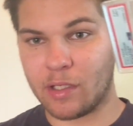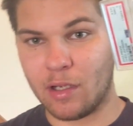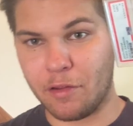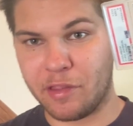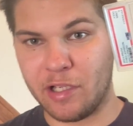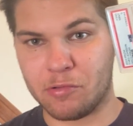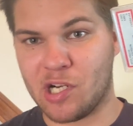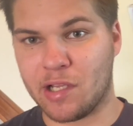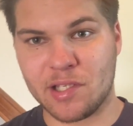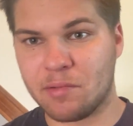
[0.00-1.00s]
Theo
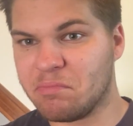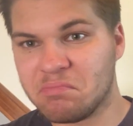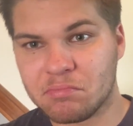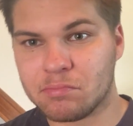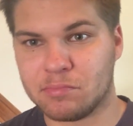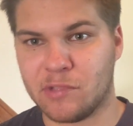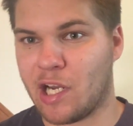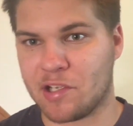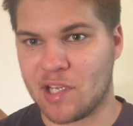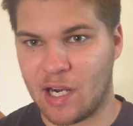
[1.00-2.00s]
Johnson,
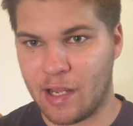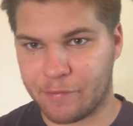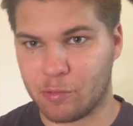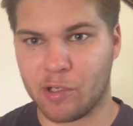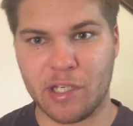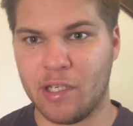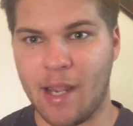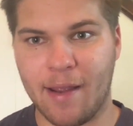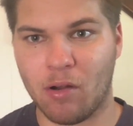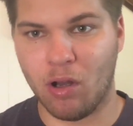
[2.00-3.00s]
not a sought-after rookie
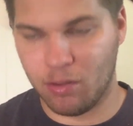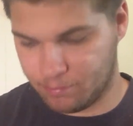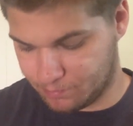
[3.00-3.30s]
at all.